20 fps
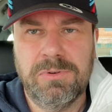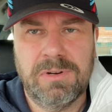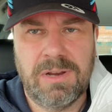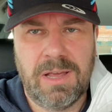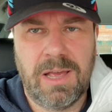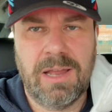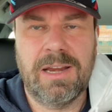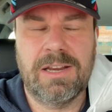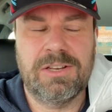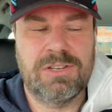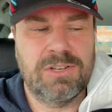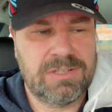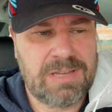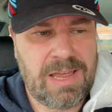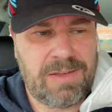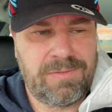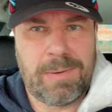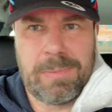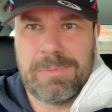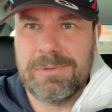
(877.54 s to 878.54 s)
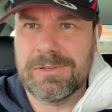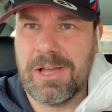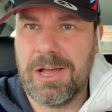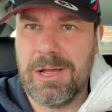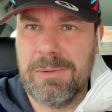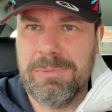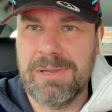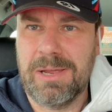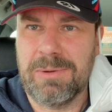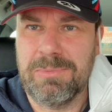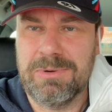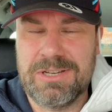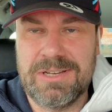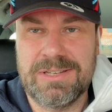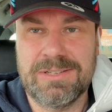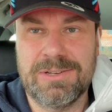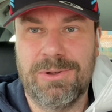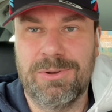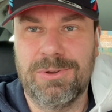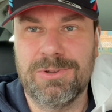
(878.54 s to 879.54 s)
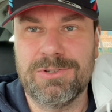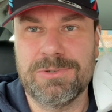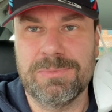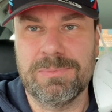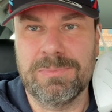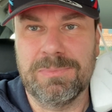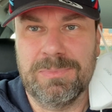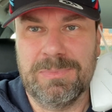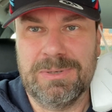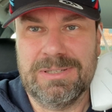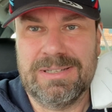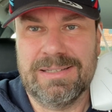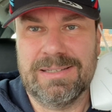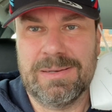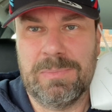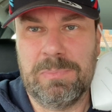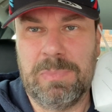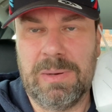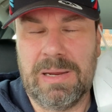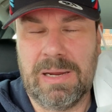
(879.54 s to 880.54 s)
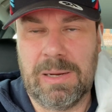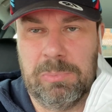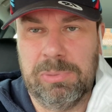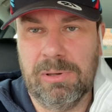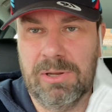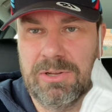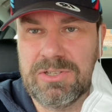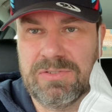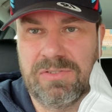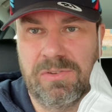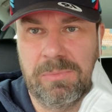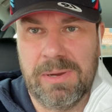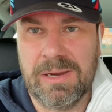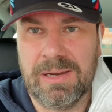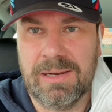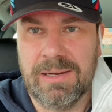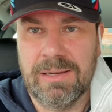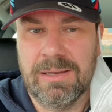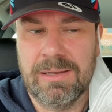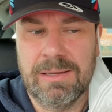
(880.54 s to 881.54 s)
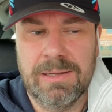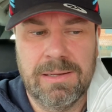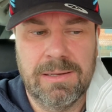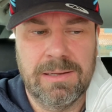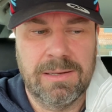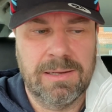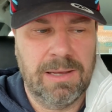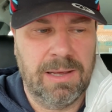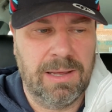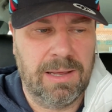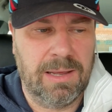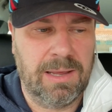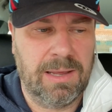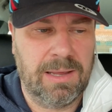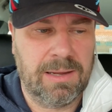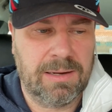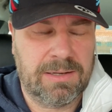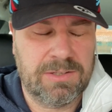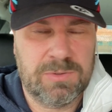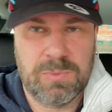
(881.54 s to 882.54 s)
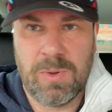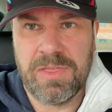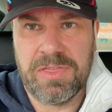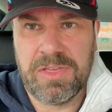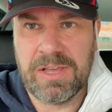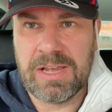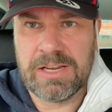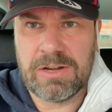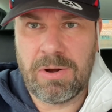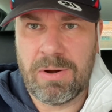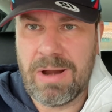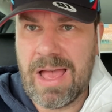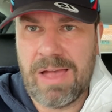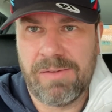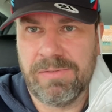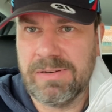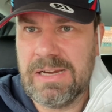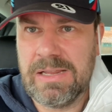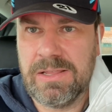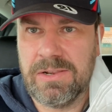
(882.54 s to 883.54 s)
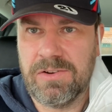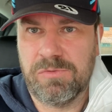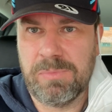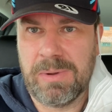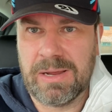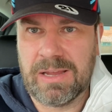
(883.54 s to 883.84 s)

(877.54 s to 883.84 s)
And it does have Apple CarPlay, which is awesome, which is a big plus for me. Because one thing I don't have in either of my